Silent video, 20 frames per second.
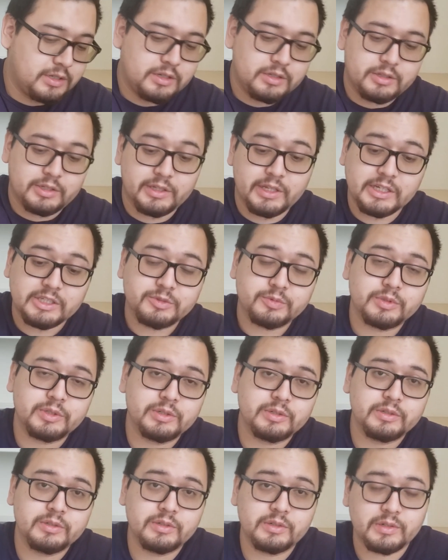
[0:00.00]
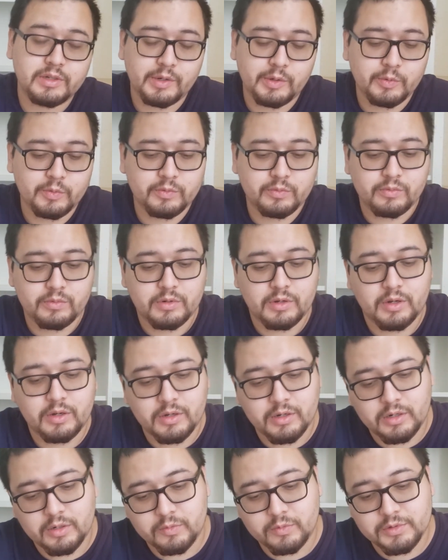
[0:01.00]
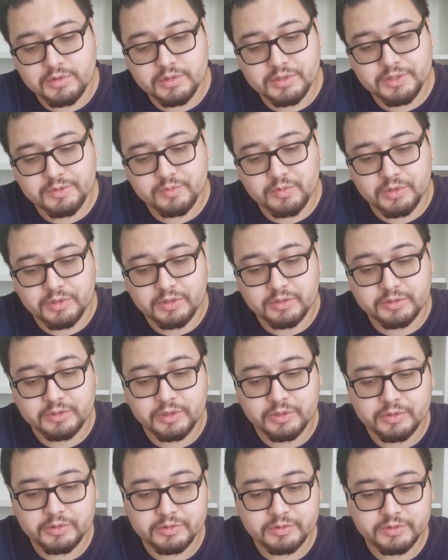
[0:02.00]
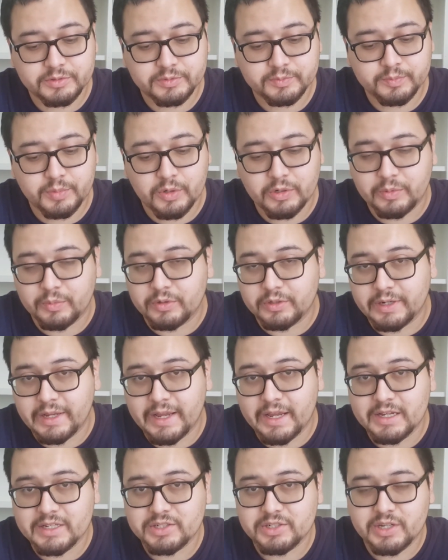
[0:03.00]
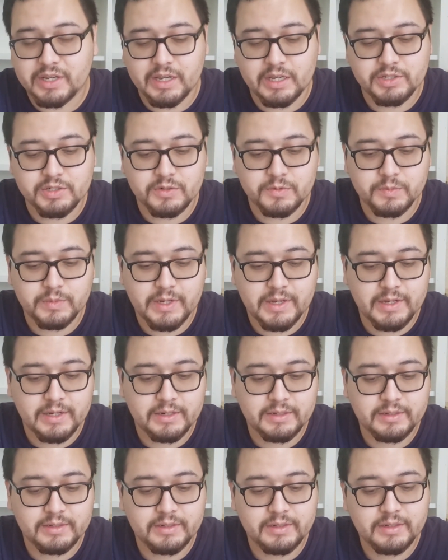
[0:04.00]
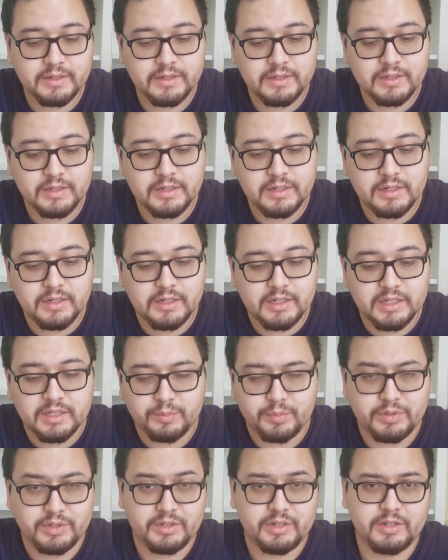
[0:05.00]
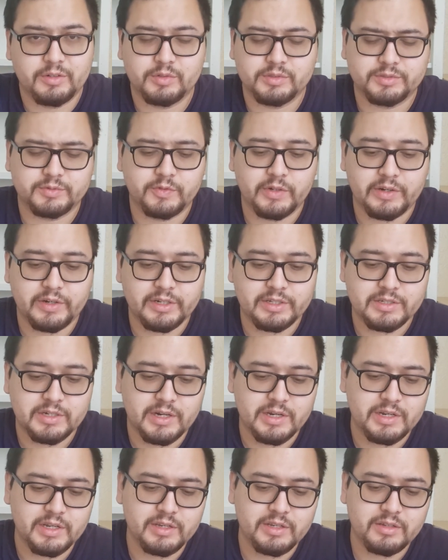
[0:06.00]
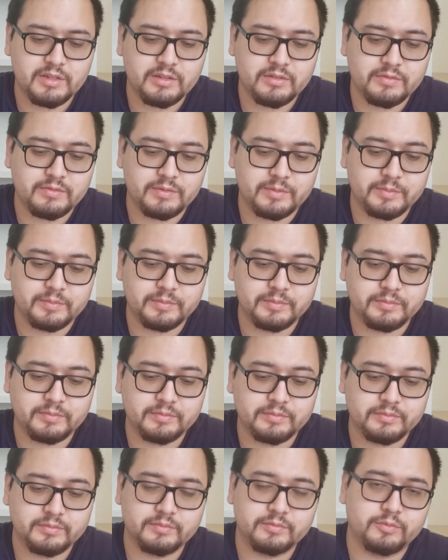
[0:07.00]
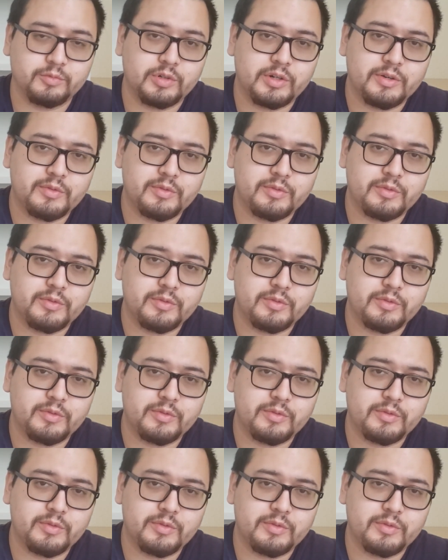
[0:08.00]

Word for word: the next one uh, was one of those Pokemon Ash Ketchum had, but it was very tiny from what I